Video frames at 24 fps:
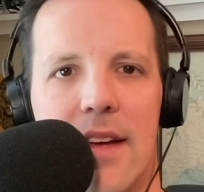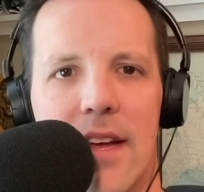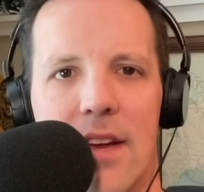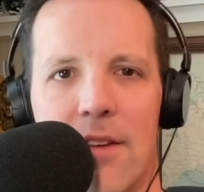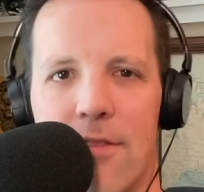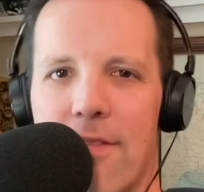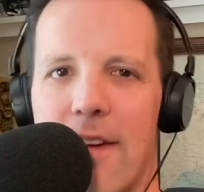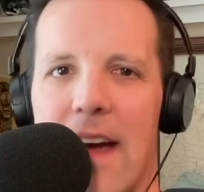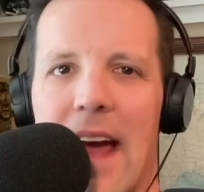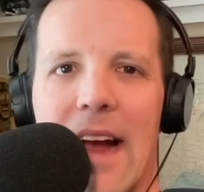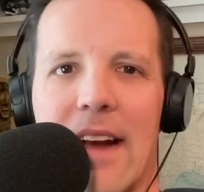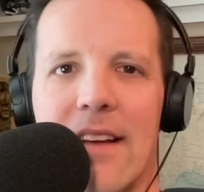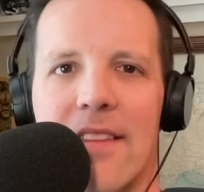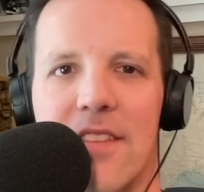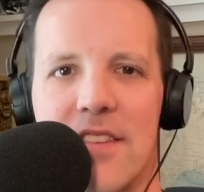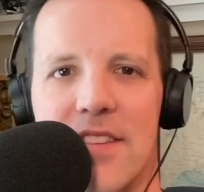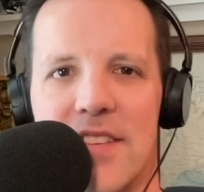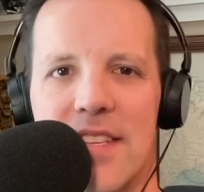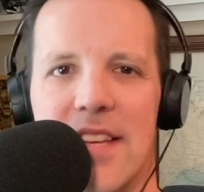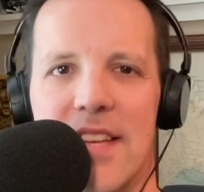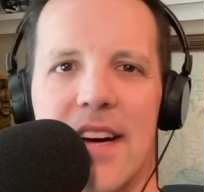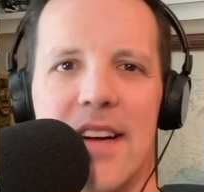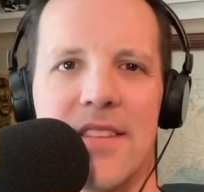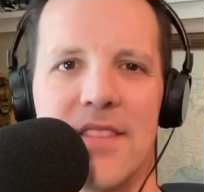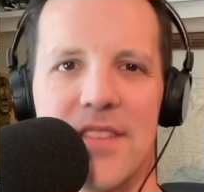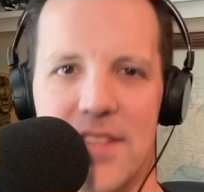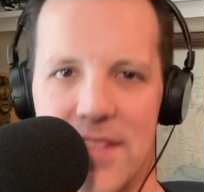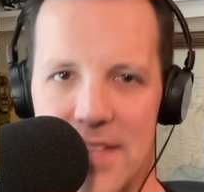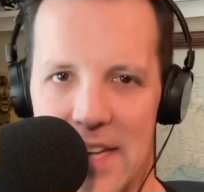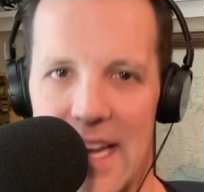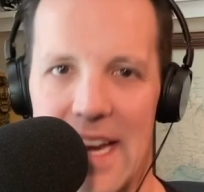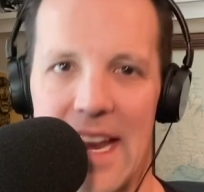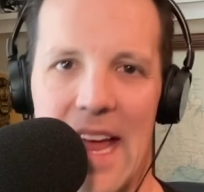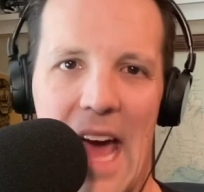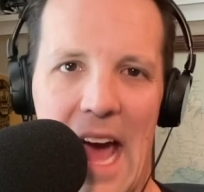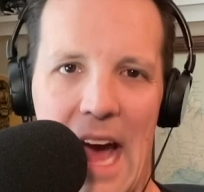In fact, the Suns
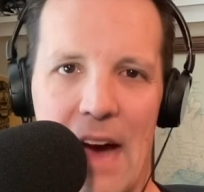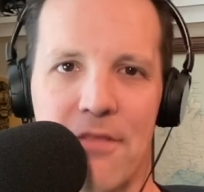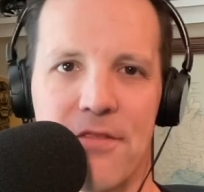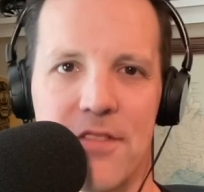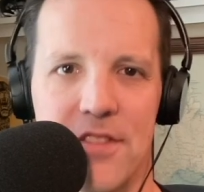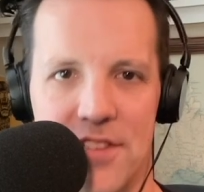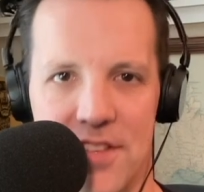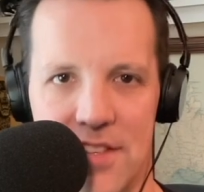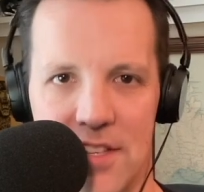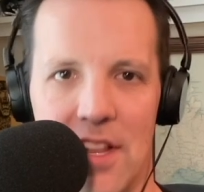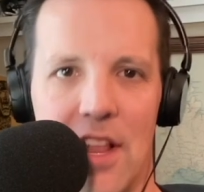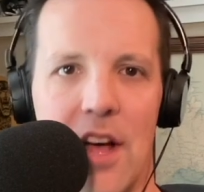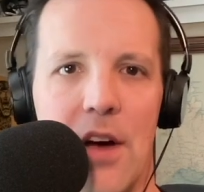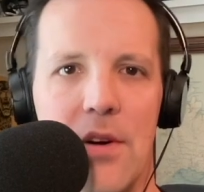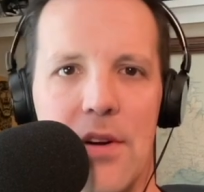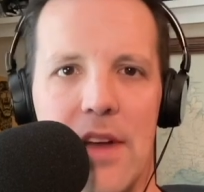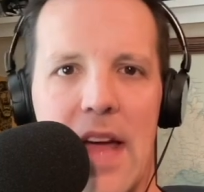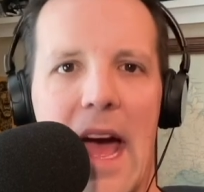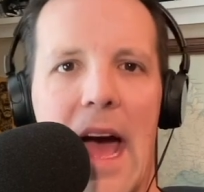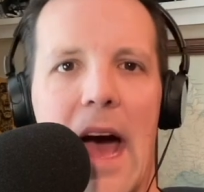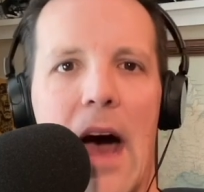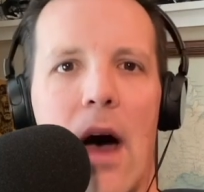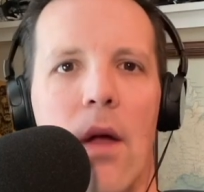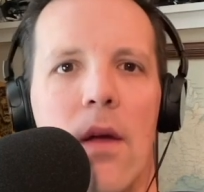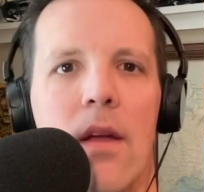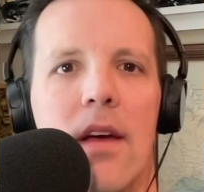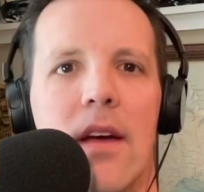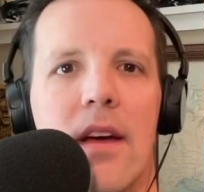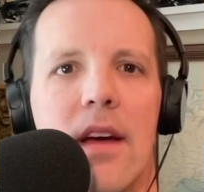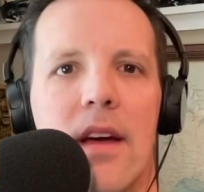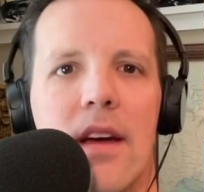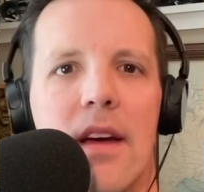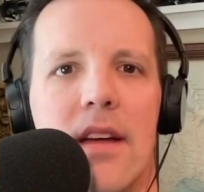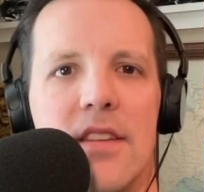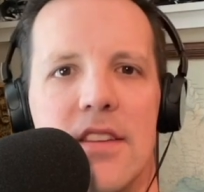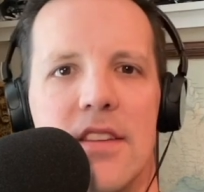did have to slow down
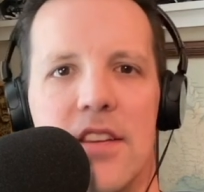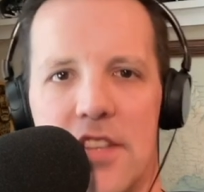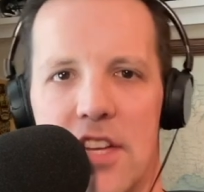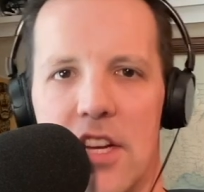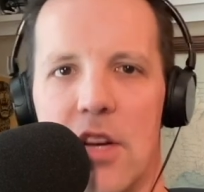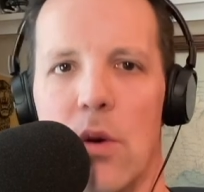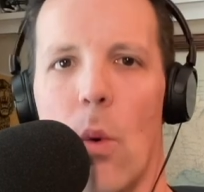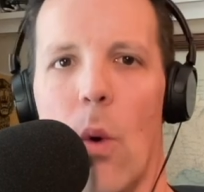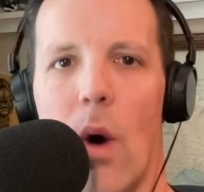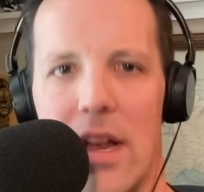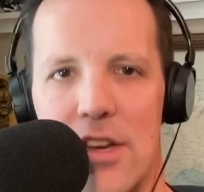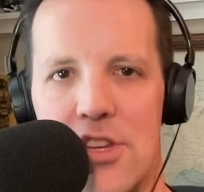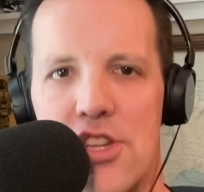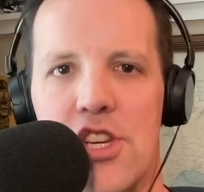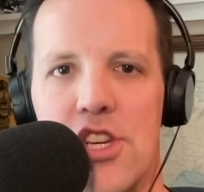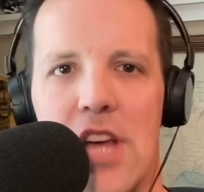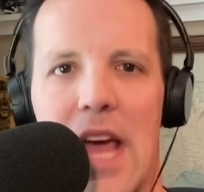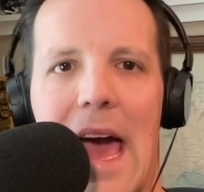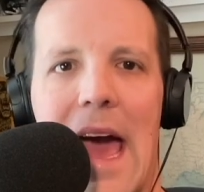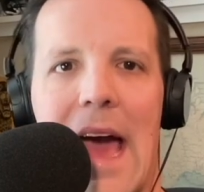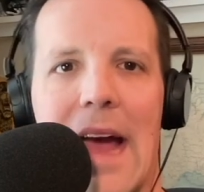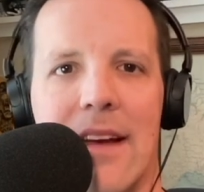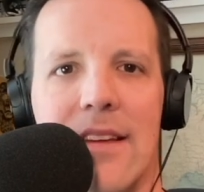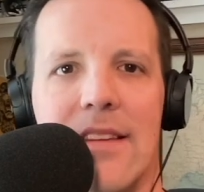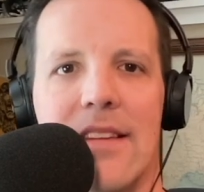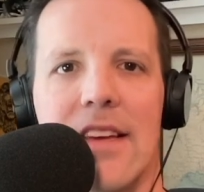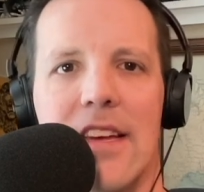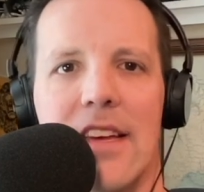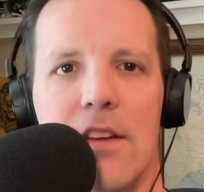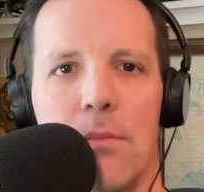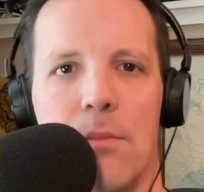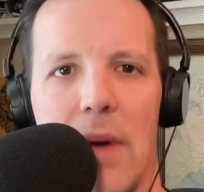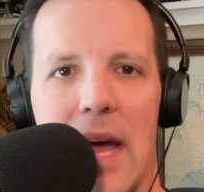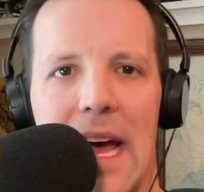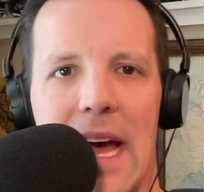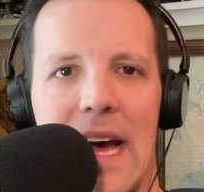to do what Shaq
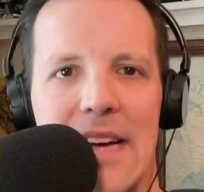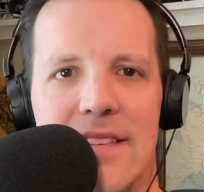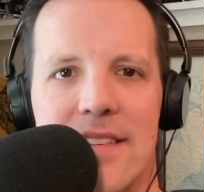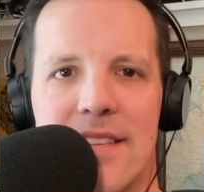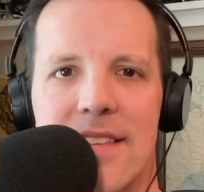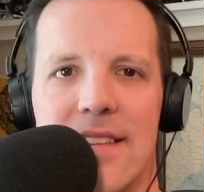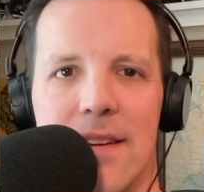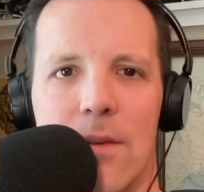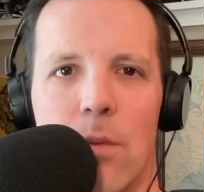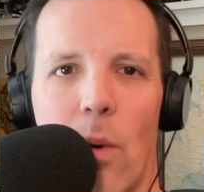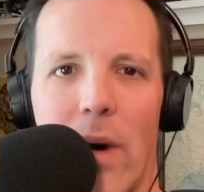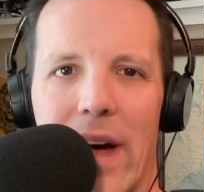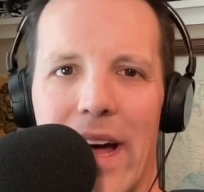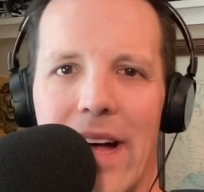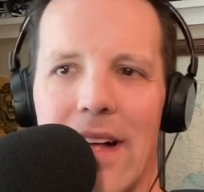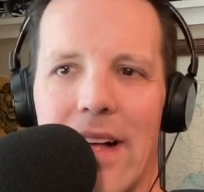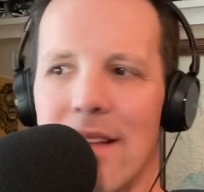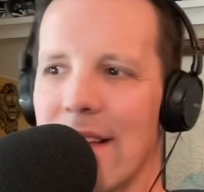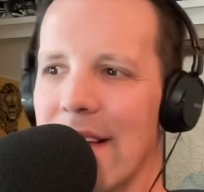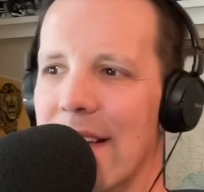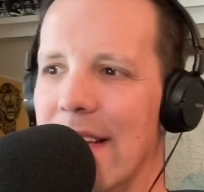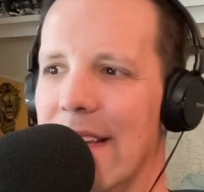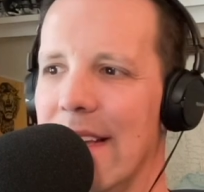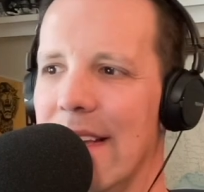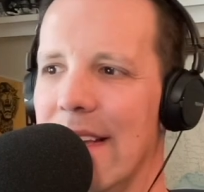did best. And well,